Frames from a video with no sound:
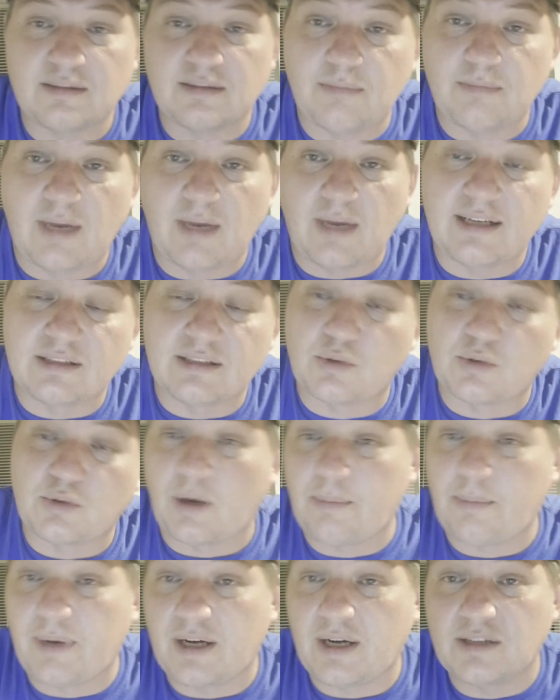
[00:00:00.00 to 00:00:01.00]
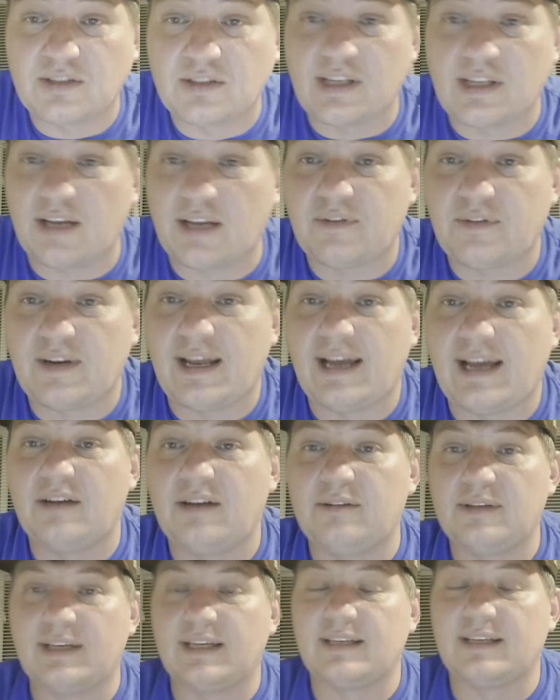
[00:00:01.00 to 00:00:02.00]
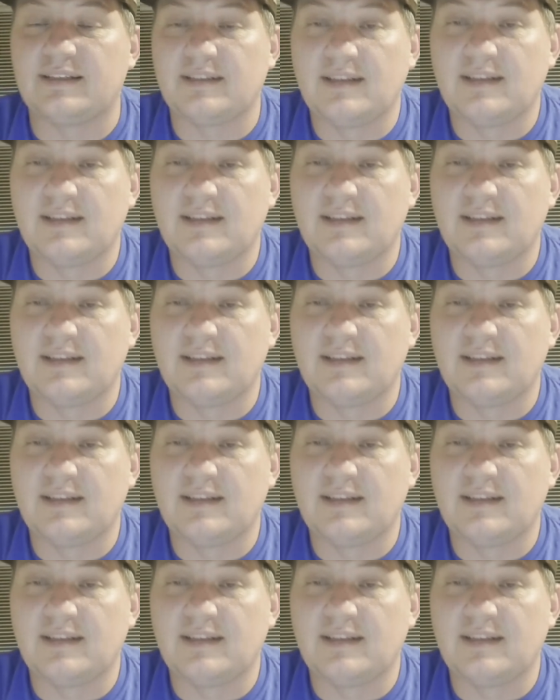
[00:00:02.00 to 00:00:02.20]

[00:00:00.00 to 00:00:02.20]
my Square Pairs stuff now, and